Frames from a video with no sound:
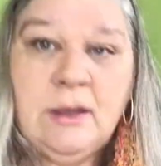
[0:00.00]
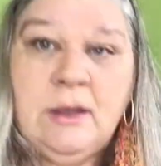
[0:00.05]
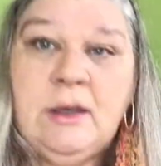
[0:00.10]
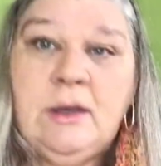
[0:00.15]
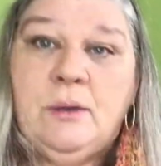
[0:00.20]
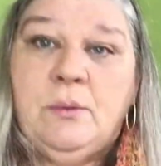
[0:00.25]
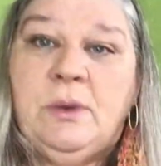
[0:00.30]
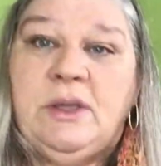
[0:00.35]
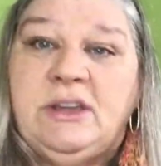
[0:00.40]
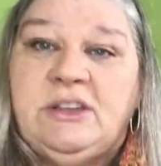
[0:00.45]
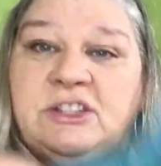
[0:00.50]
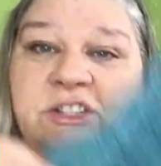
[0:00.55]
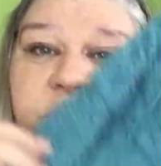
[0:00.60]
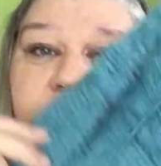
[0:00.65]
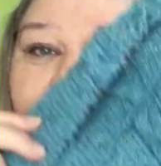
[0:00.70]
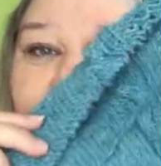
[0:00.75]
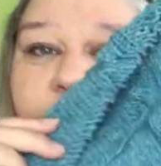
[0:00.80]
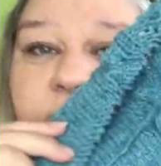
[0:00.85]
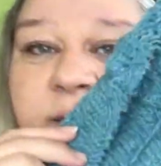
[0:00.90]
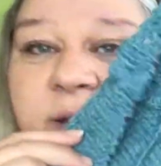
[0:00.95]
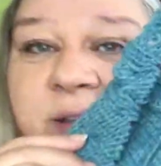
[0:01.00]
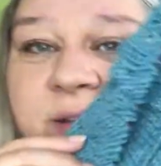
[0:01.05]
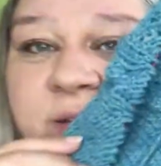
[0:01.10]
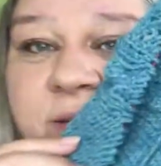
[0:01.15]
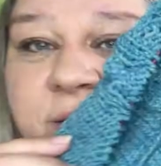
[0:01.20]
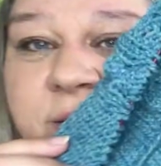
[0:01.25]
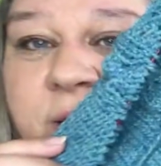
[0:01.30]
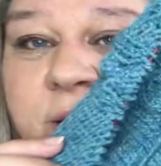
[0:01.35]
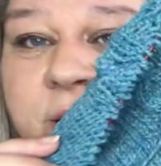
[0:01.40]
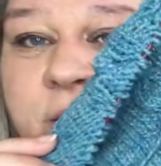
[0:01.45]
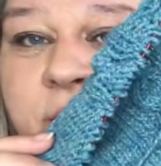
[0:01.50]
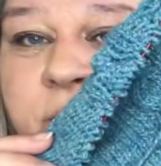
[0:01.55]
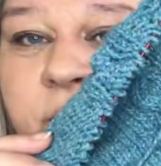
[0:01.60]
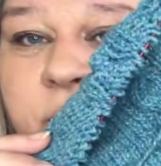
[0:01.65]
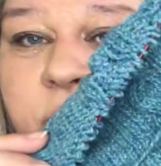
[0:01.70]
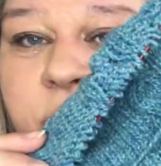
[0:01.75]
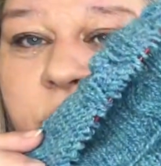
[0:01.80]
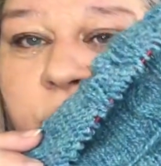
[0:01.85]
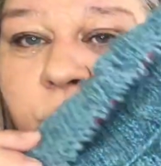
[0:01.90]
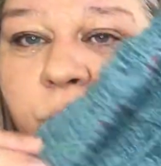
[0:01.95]
which is
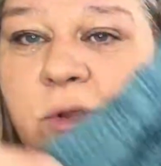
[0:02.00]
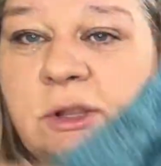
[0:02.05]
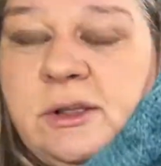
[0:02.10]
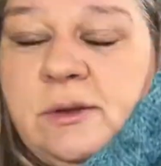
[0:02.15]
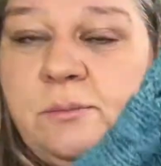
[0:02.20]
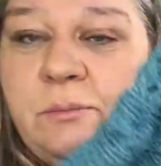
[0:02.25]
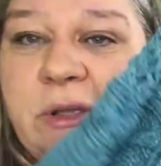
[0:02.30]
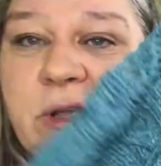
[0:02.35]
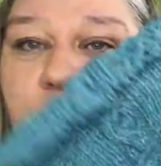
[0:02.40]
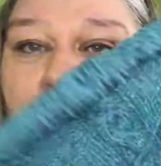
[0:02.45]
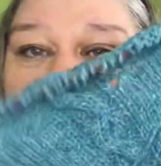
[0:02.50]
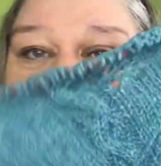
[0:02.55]
the woolen mill